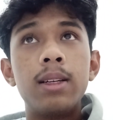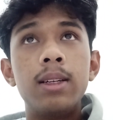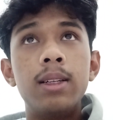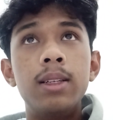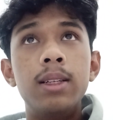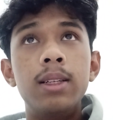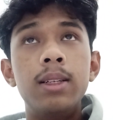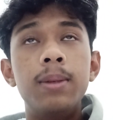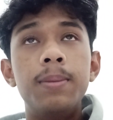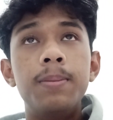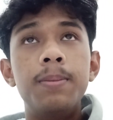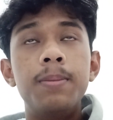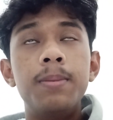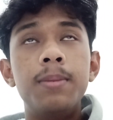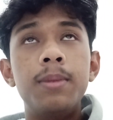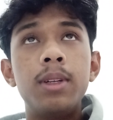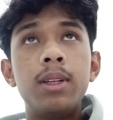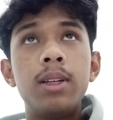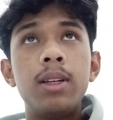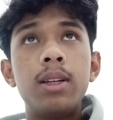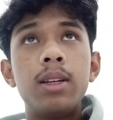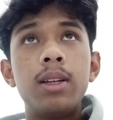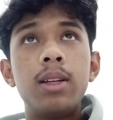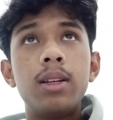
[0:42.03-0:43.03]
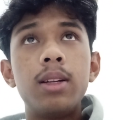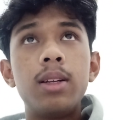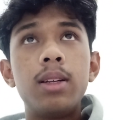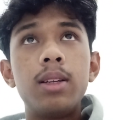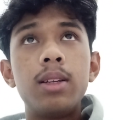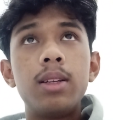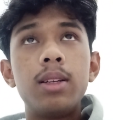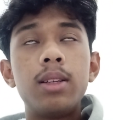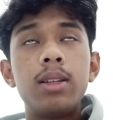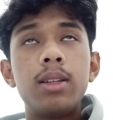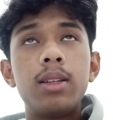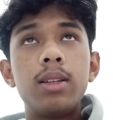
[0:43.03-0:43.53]
um,
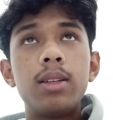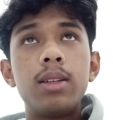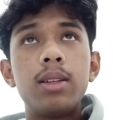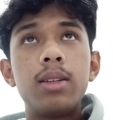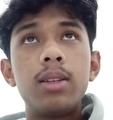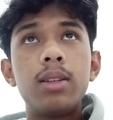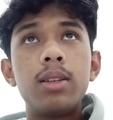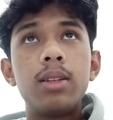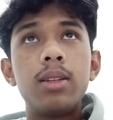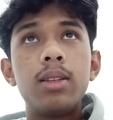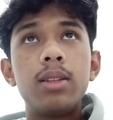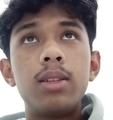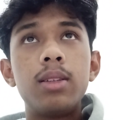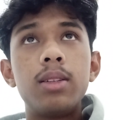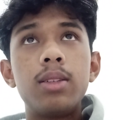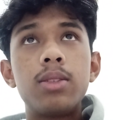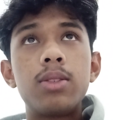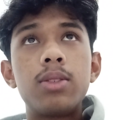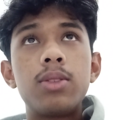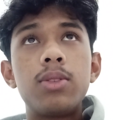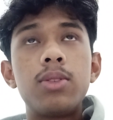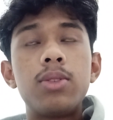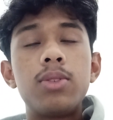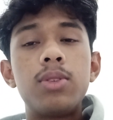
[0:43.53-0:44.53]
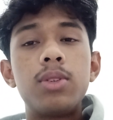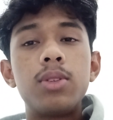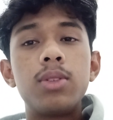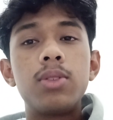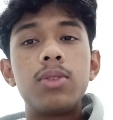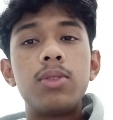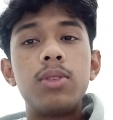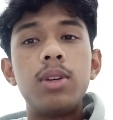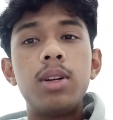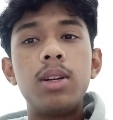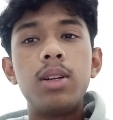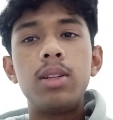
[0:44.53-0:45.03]

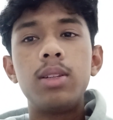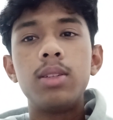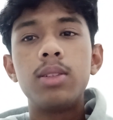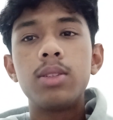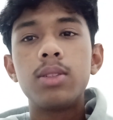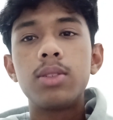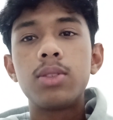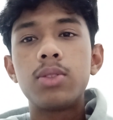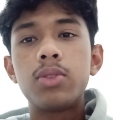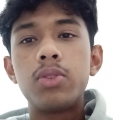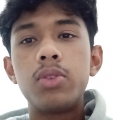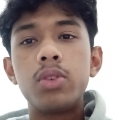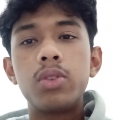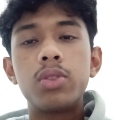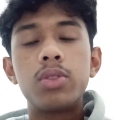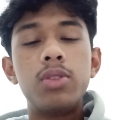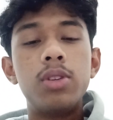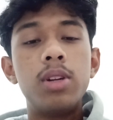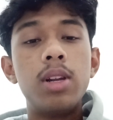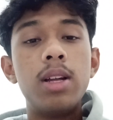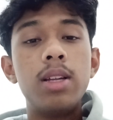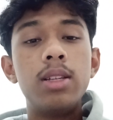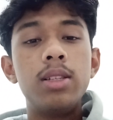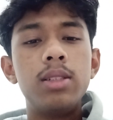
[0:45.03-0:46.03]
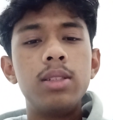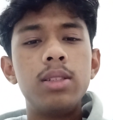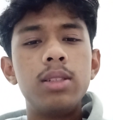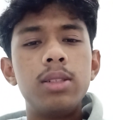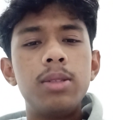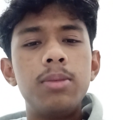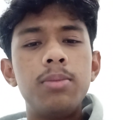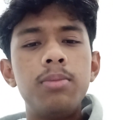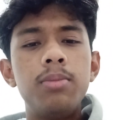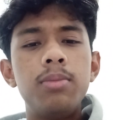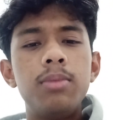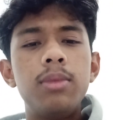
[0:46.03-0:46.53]

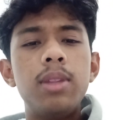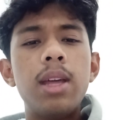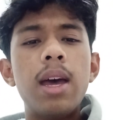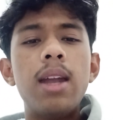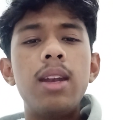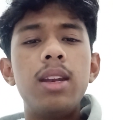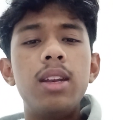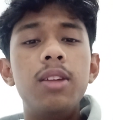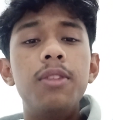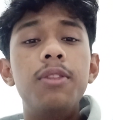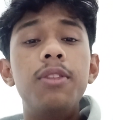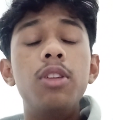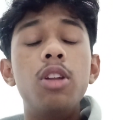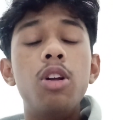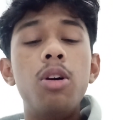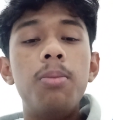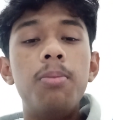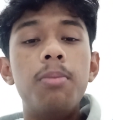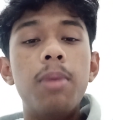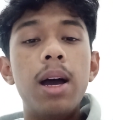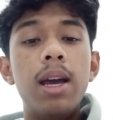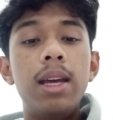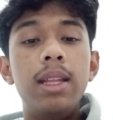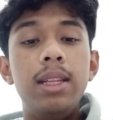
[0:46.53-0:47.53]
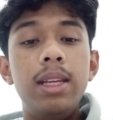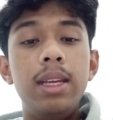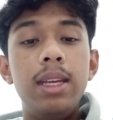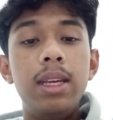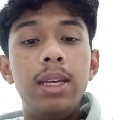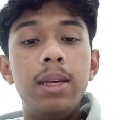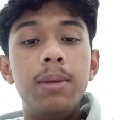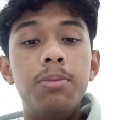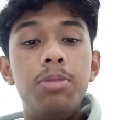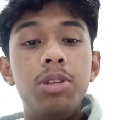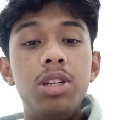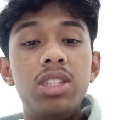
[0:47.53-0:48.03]
structuralism that developed by
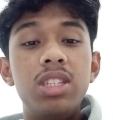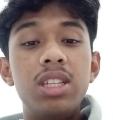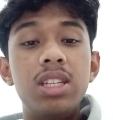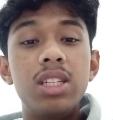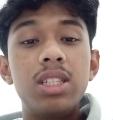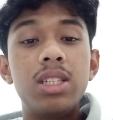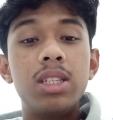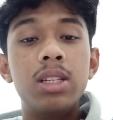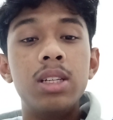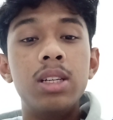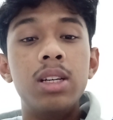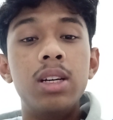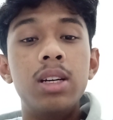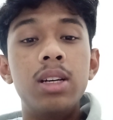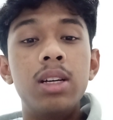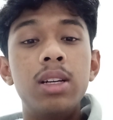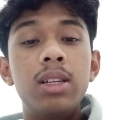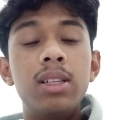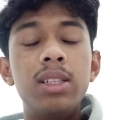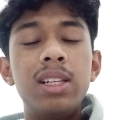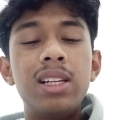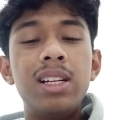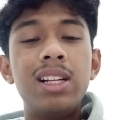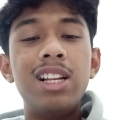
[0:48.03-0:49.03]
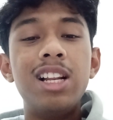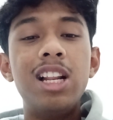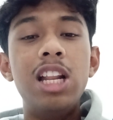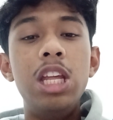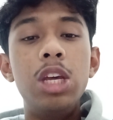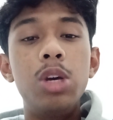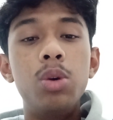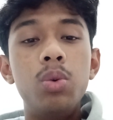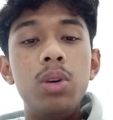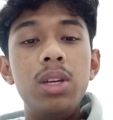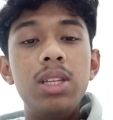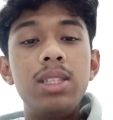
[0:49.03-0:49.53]
the British
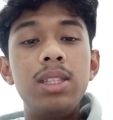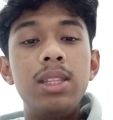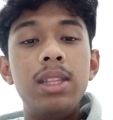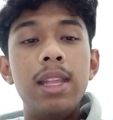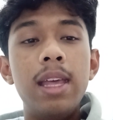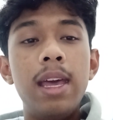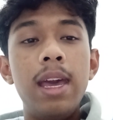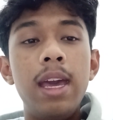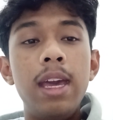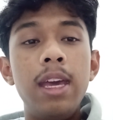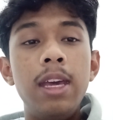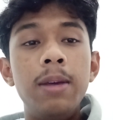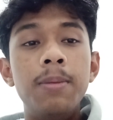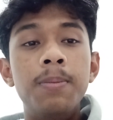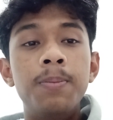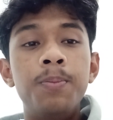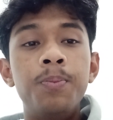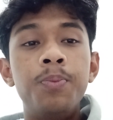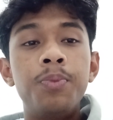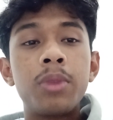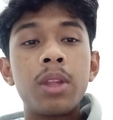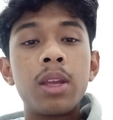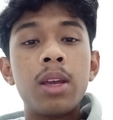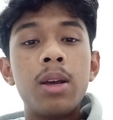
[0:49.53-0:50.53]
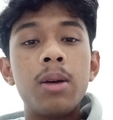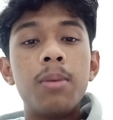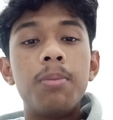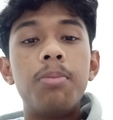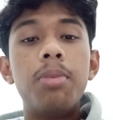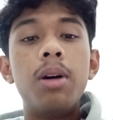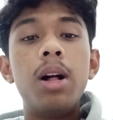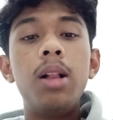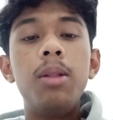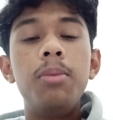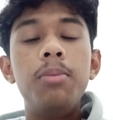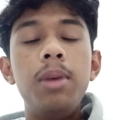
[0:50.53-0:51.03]
linguist named
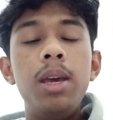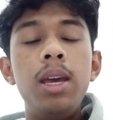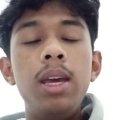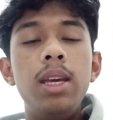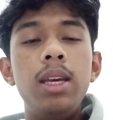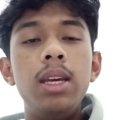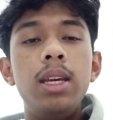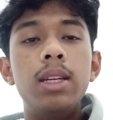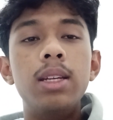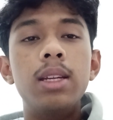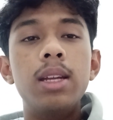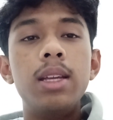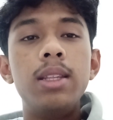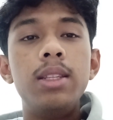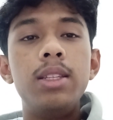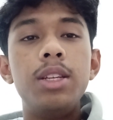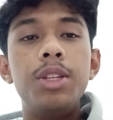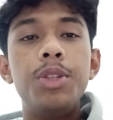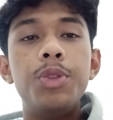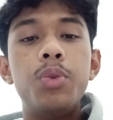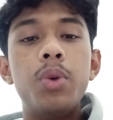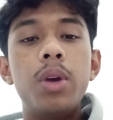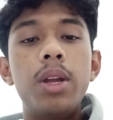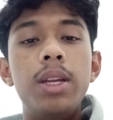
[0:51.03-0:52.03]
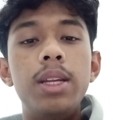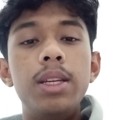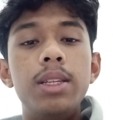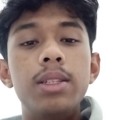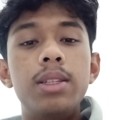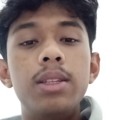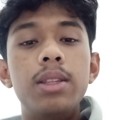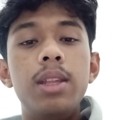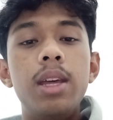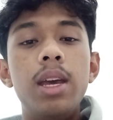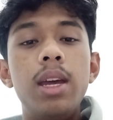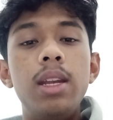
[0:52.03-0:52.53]
Palme in
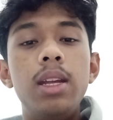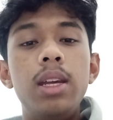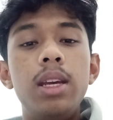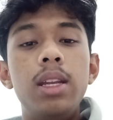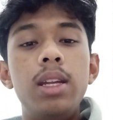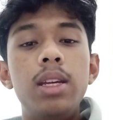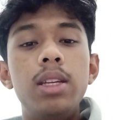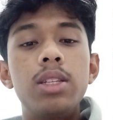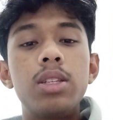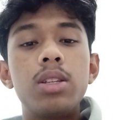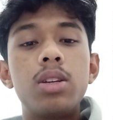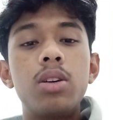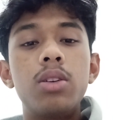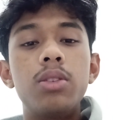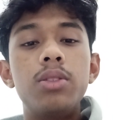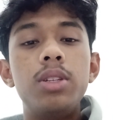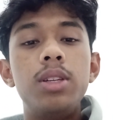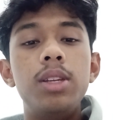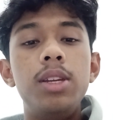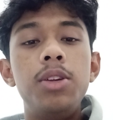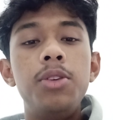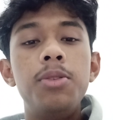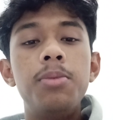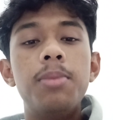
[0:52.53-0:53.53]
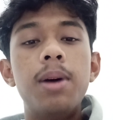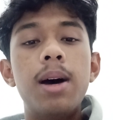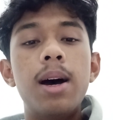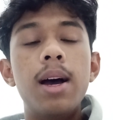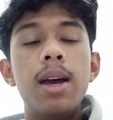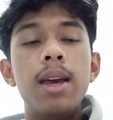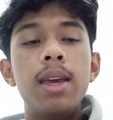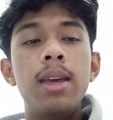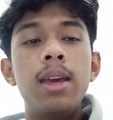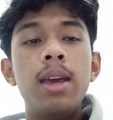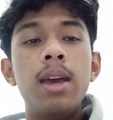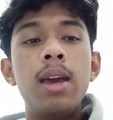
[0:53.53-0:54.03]
1920s. Then it is continued
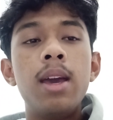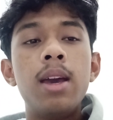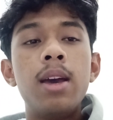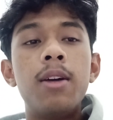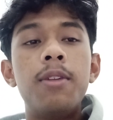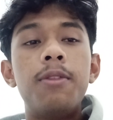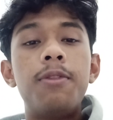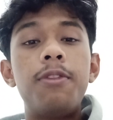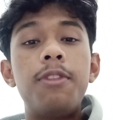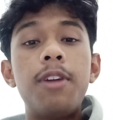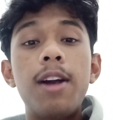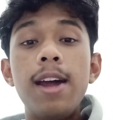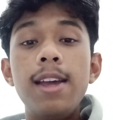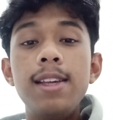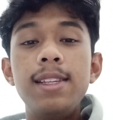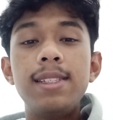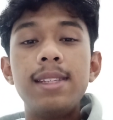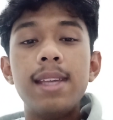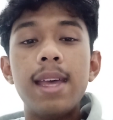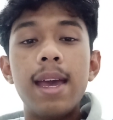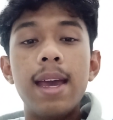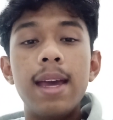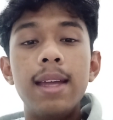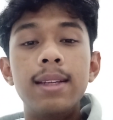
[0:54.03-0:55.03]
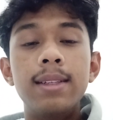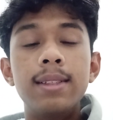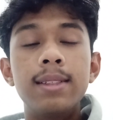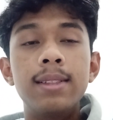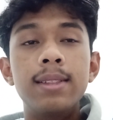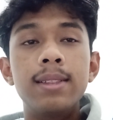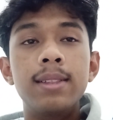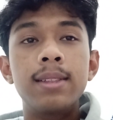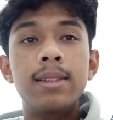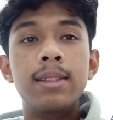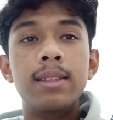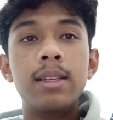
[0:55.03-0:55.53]
by Fries
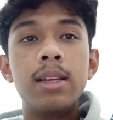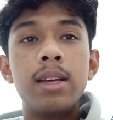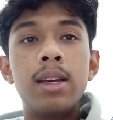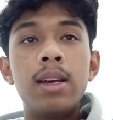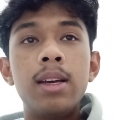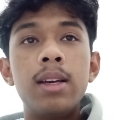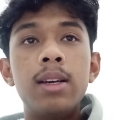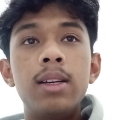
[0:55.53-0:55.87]
and